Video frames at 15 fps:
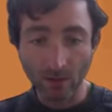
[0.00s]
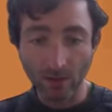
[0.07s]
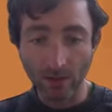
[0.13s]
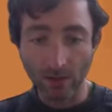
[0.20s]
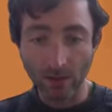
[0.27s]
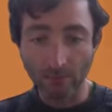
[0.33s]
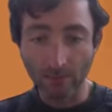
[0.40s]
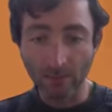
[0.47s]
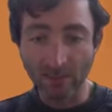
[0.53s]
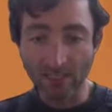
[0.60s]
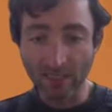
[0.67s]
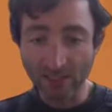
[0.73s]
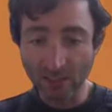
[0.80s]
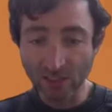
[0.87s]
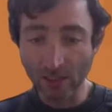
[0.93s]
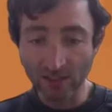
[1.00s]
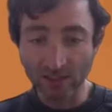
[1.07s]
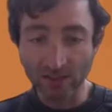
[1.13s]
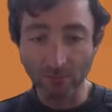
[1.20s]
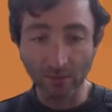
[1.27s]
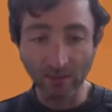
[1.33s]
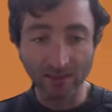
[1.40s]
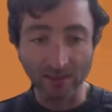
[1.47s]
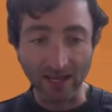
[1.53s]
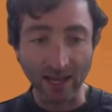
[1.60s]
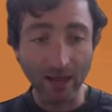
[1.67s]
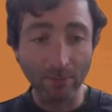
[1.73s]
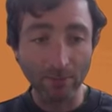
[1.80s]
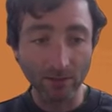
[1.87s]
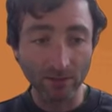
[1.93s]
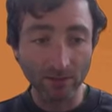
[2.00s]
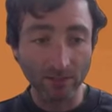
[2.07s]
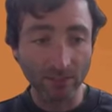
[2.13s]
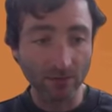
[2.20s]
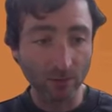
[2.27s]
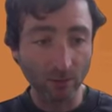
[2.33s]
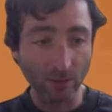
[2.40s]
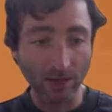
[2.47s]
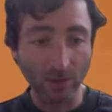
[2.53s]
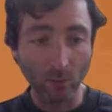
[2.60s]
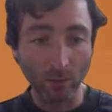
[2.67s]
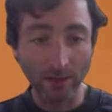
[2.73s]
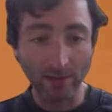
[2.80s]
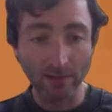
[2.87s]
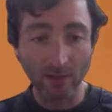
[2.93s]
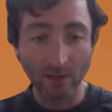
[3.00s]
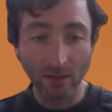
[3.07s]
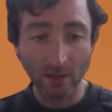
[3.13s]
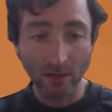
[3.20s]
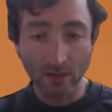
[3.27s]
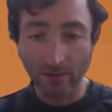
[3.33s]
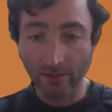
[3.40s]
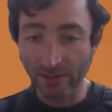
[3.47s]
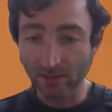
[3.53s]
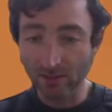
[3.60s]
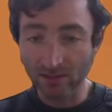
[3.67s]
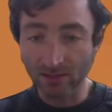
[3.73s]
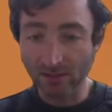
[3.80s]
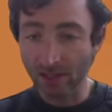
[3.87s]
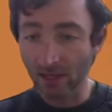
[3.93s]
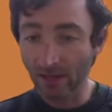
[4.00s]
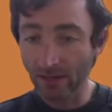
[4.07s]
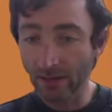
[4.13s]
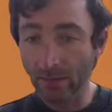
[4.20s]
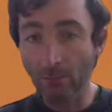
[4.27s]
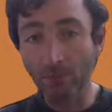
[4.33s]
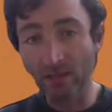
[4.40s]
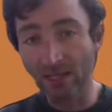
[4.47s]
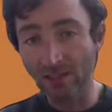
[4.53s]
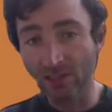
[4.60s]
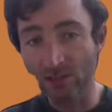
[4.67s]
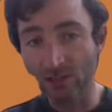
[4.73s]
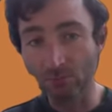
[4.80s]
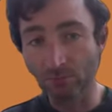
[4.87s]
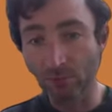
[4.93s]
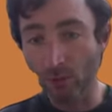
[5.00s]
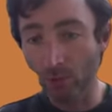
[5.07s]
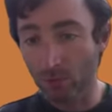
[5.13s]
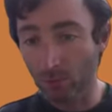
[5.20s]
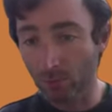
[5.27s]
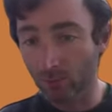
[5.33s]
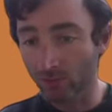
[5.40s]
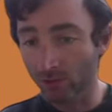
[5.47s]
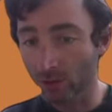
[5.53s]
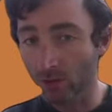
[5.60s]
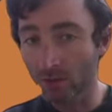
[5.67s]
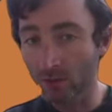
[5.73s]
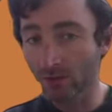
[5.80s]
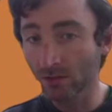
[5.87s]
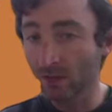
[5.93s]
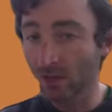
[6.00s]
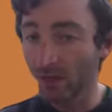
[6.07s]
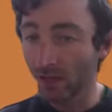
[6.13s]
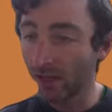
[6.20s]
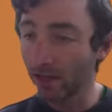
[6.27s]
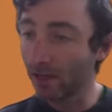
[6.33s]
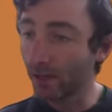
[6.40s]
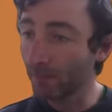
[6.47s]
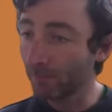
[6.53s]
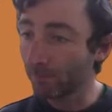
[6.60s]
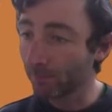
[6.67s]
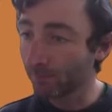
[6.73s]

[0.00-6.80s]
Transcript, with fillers: And um, it's actually quite a simplistic app. You see, it's all black and white. Nice design, but then she's broken up with the colors here.